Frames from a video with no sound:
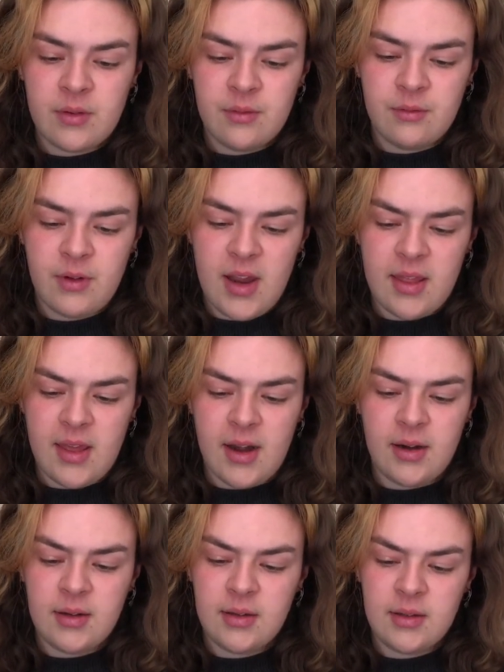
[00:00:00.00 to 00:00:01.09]
"Right then.
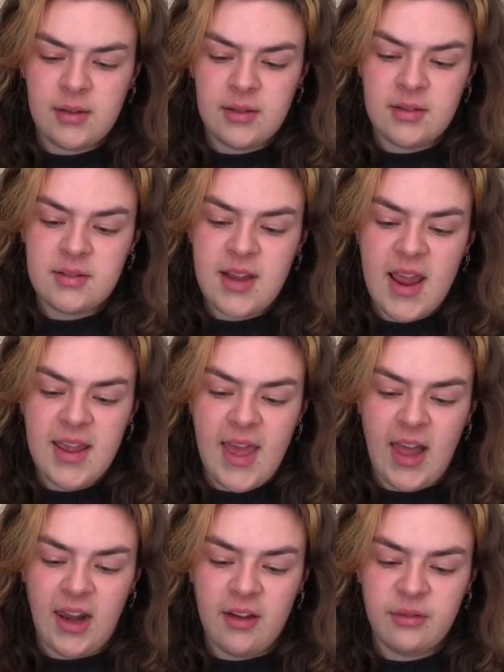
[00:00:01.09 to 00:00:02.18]
Take care,
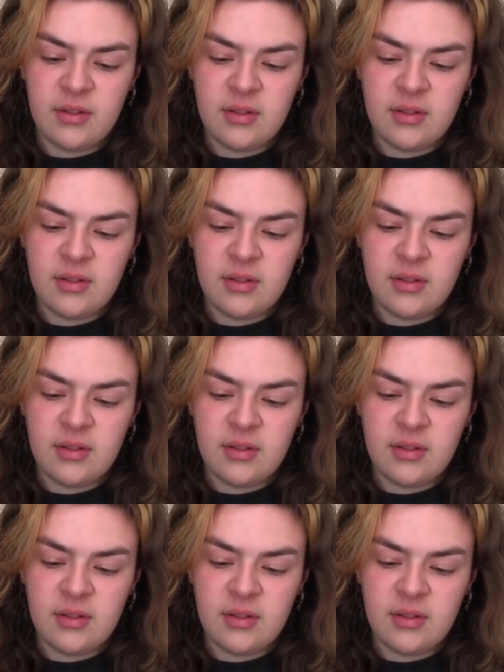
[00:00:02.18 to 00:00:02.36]
love."